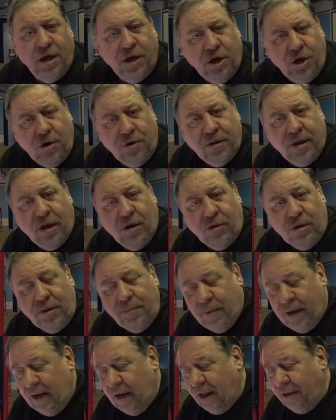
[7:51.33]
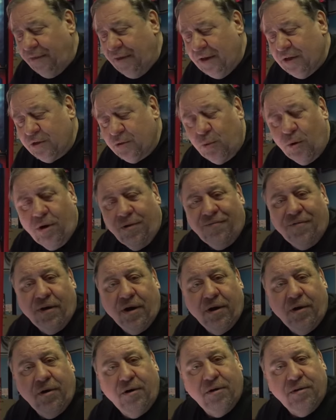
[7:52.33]
You know, they only made, I think,
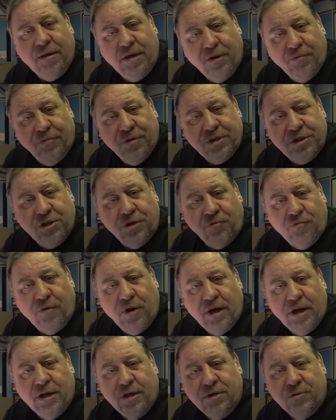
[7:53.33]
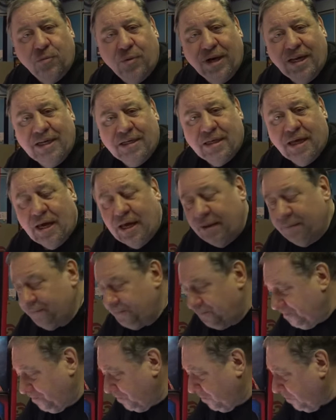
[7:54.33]
1,200 of the original run in 2010,